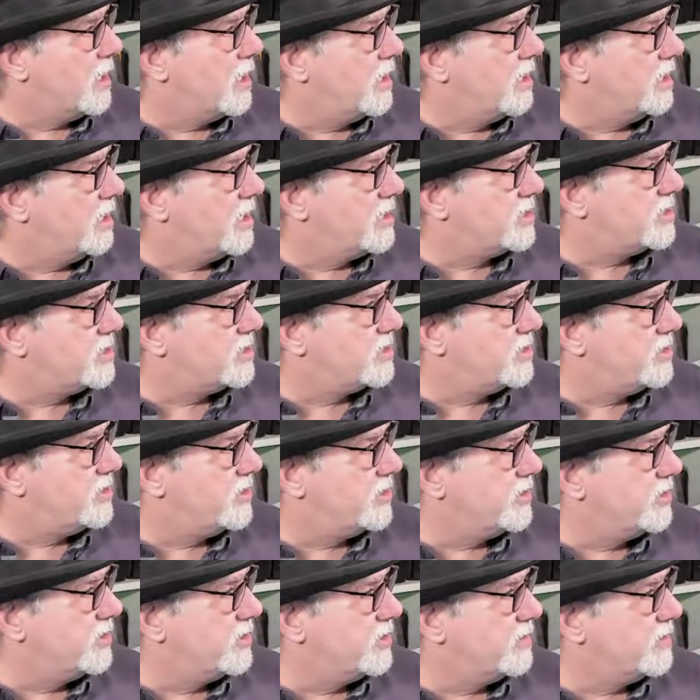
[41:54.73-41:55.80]
Let's
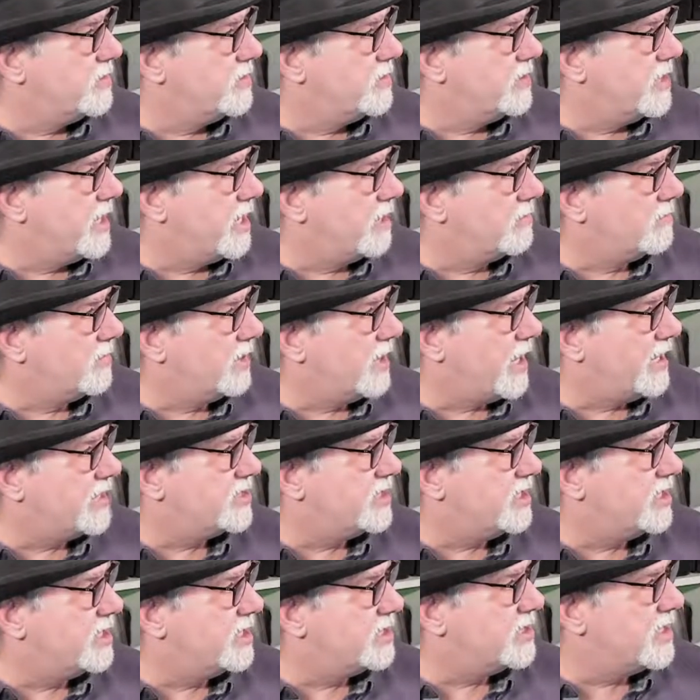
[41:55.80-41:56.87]
do, now,
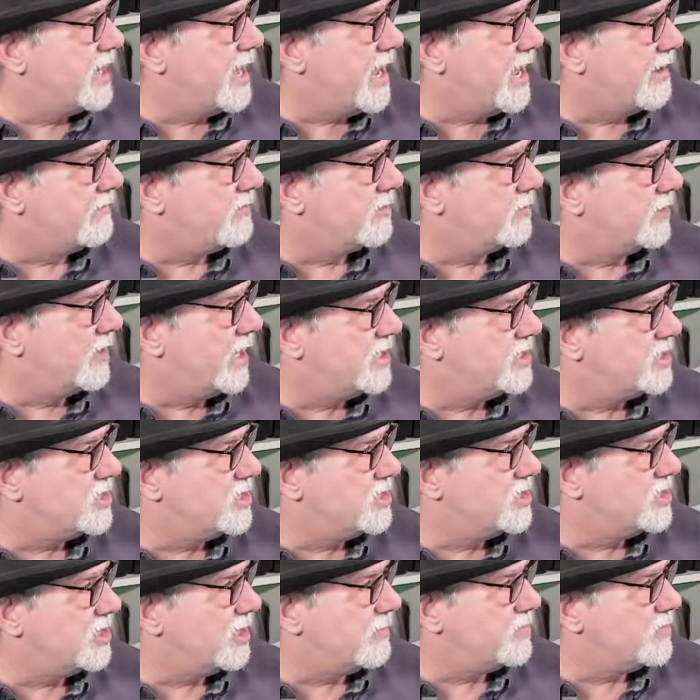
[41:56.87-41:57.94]
Legacy doesn't have a
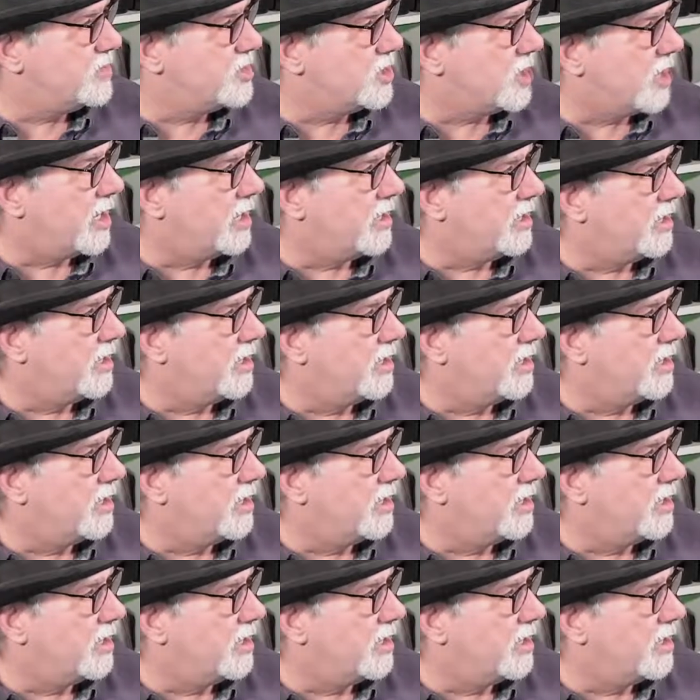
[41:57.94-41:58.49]
relationship chart.